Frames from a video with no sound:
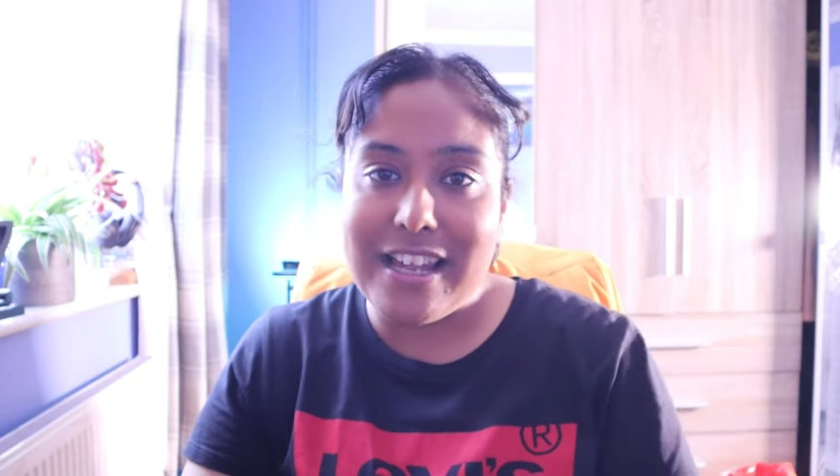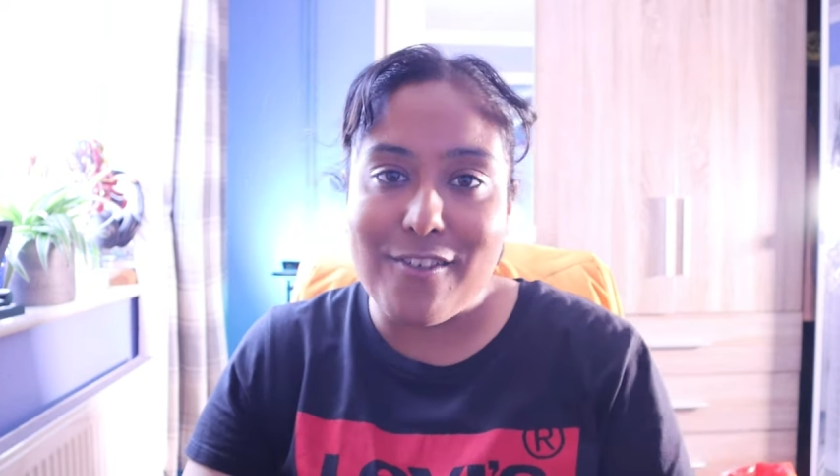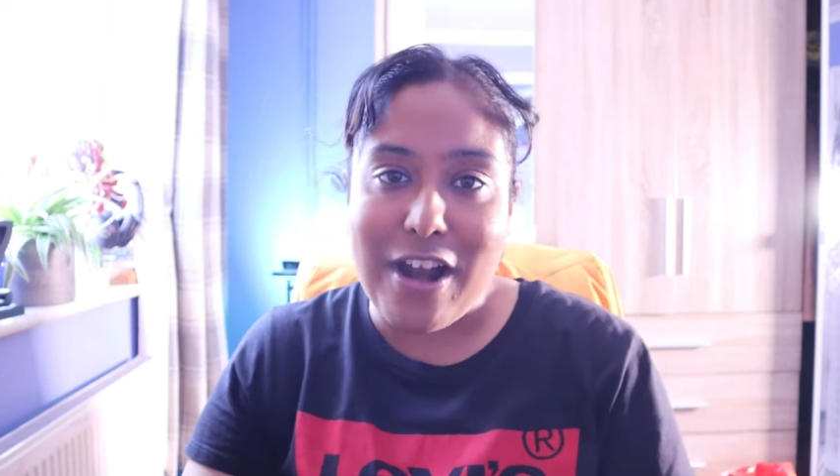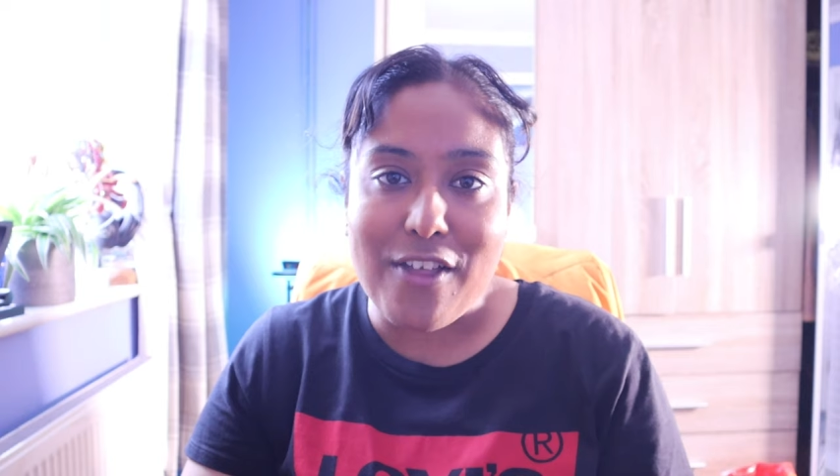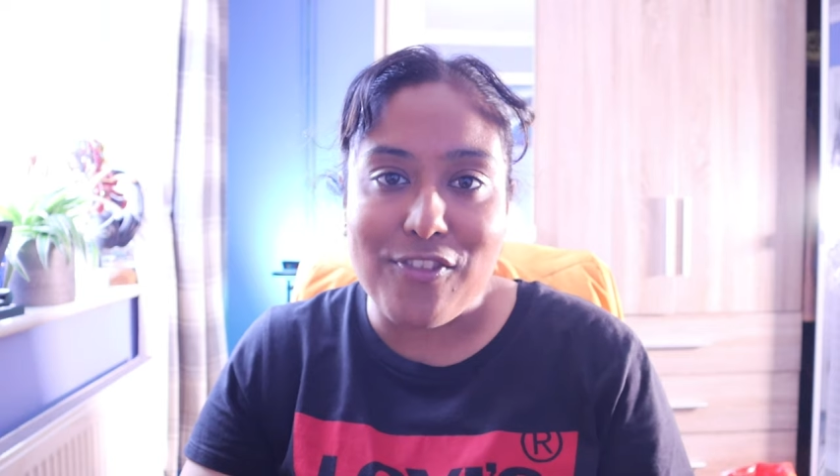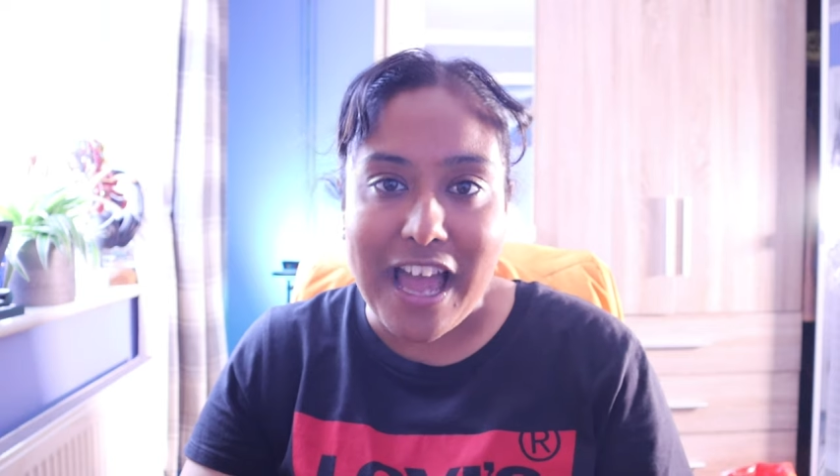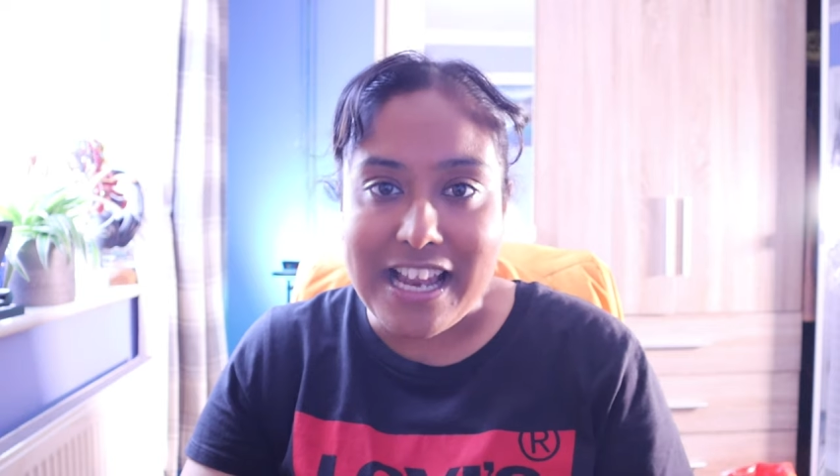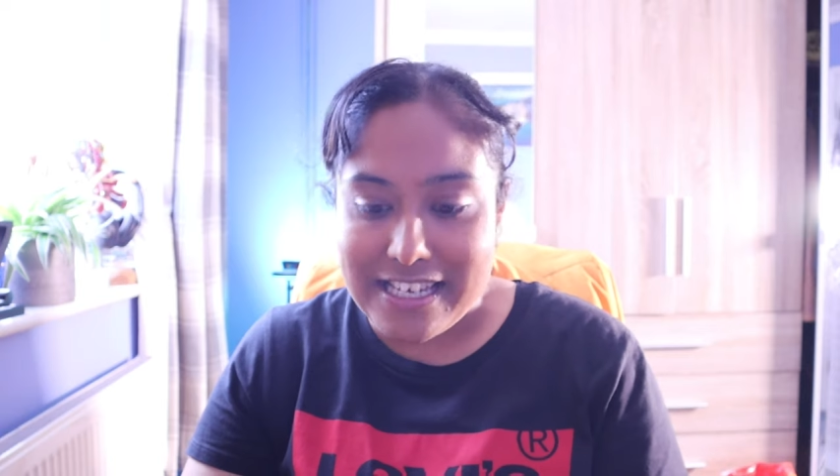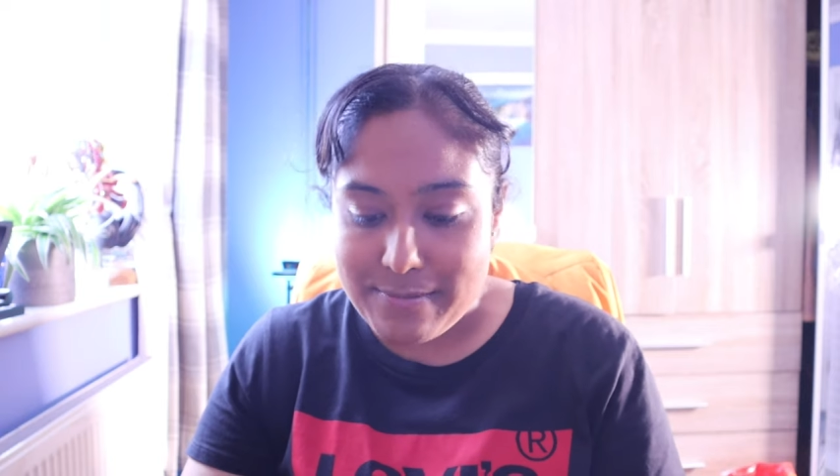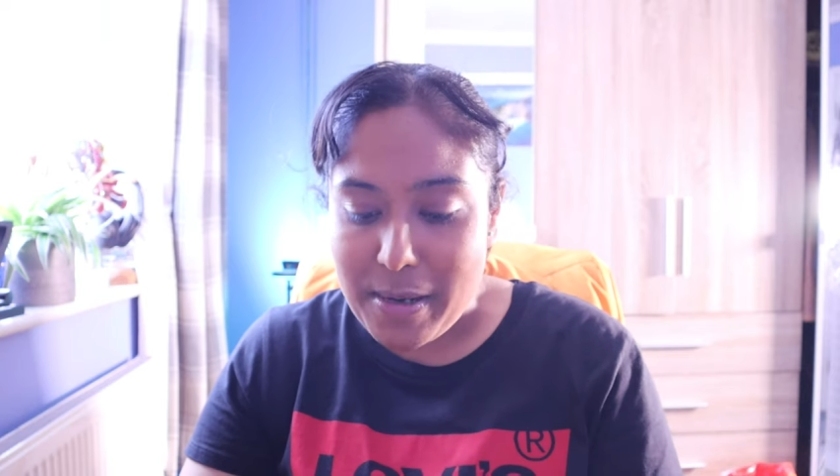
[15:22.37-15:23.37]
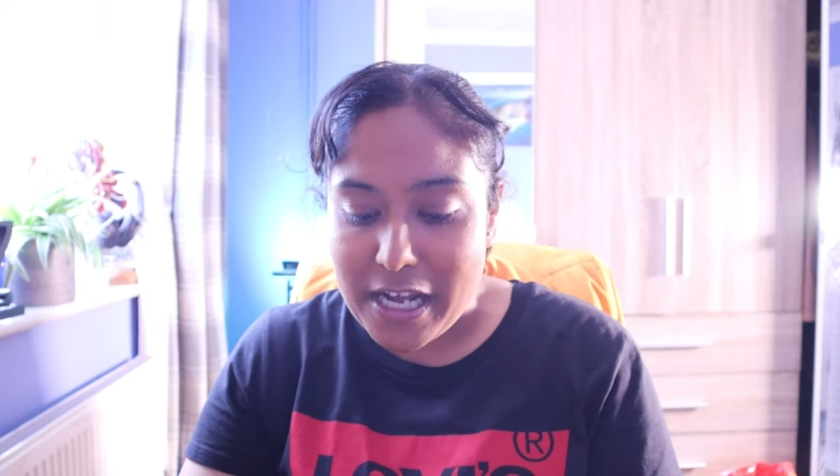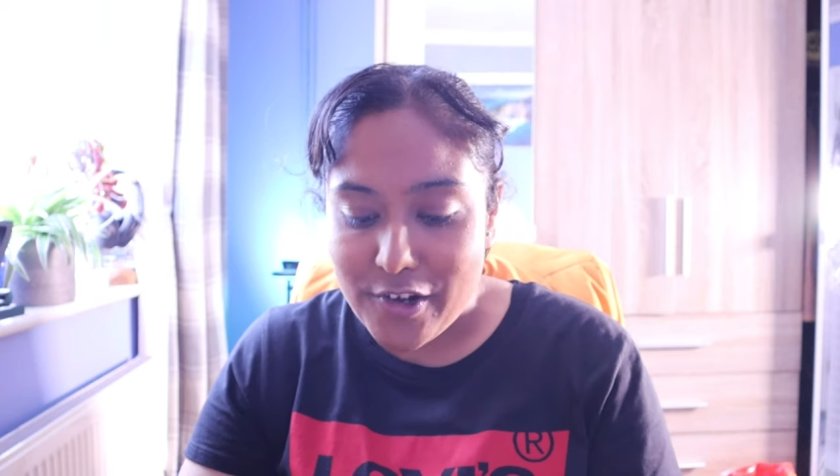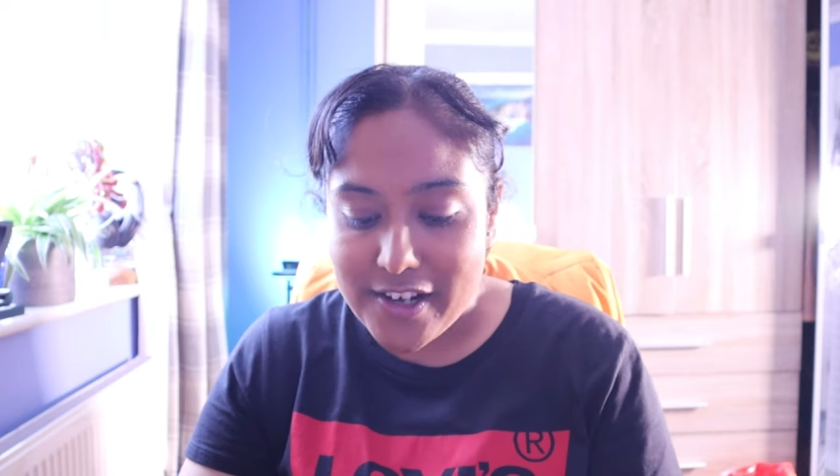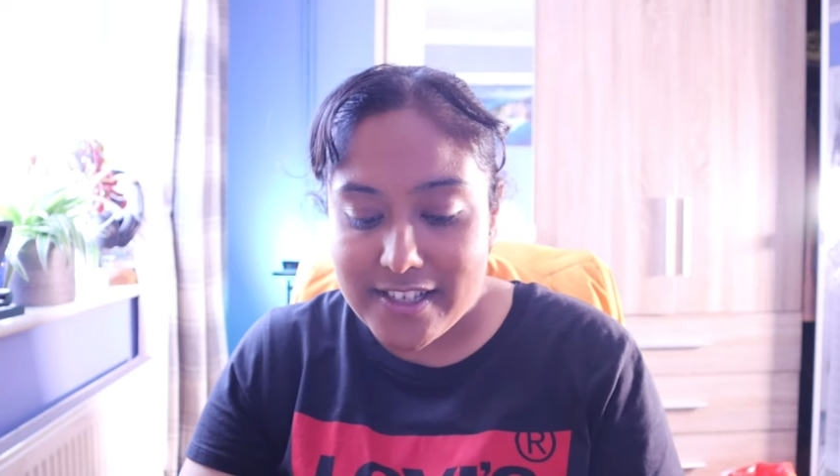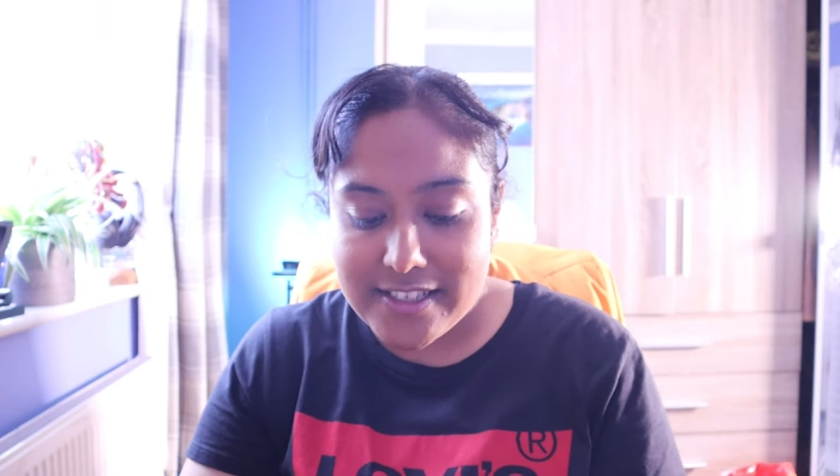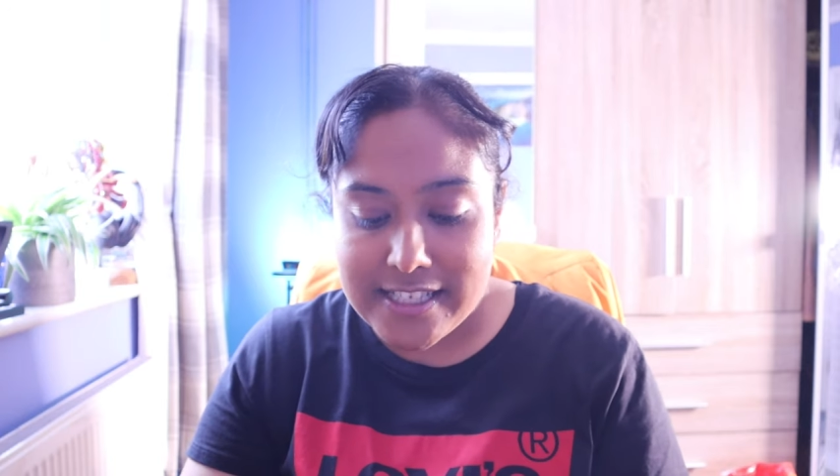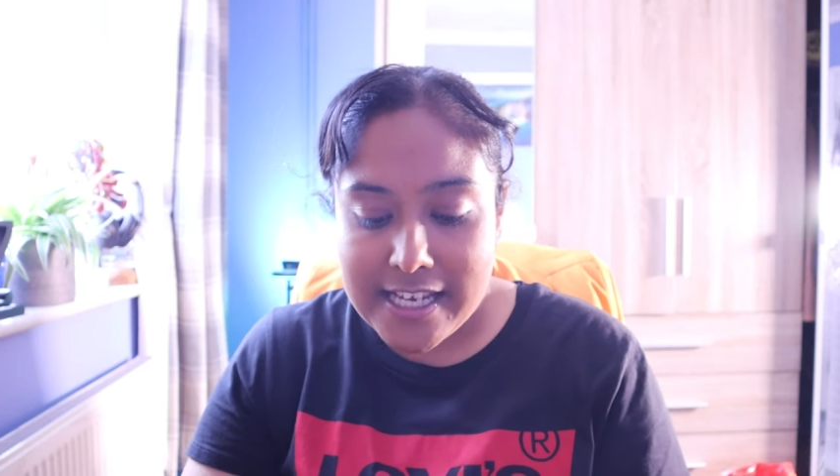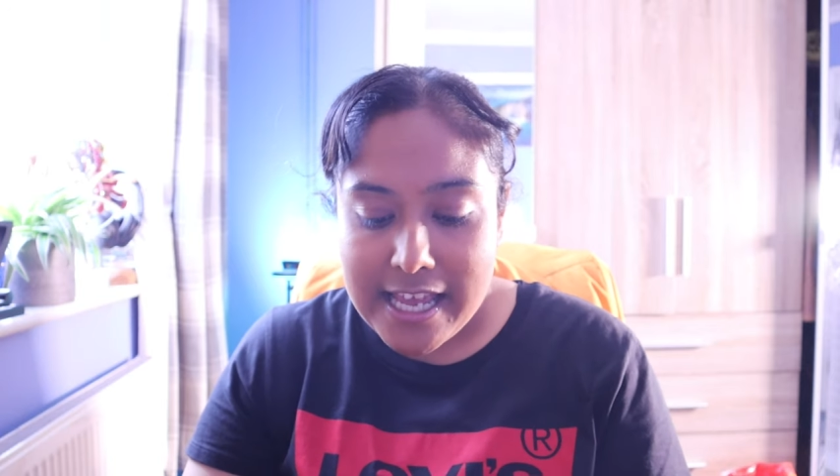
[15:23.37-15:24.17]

around that period.